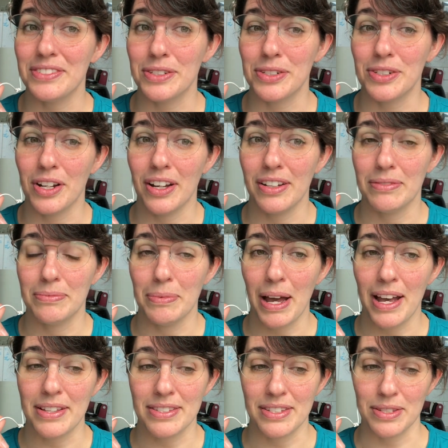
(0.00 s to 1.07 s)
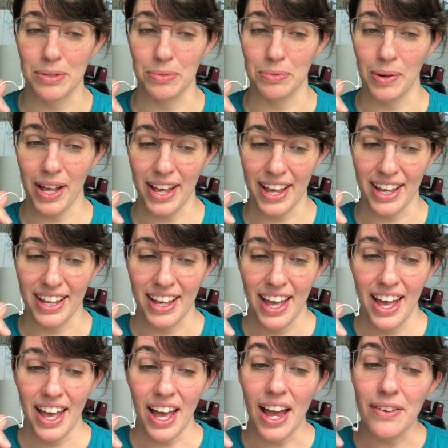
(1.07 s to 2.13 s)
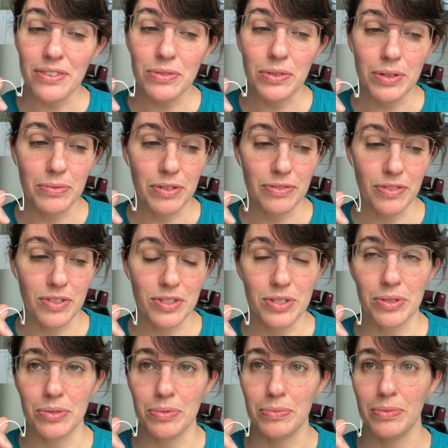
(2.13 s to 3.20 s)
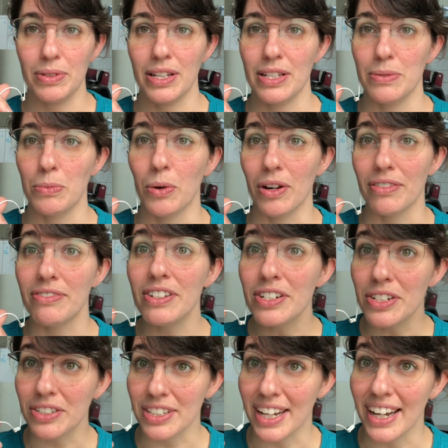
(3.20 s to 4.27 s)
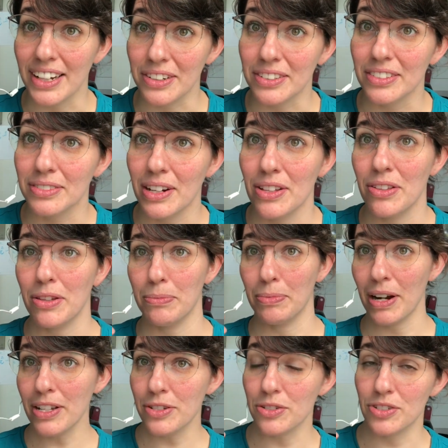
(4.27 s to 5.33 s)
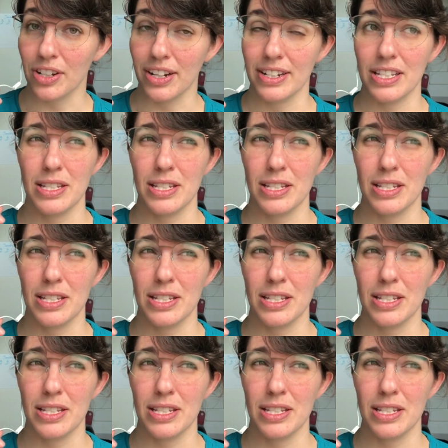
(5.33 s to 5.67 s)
John passes away, everyone refers to his more official title rather than Prester John.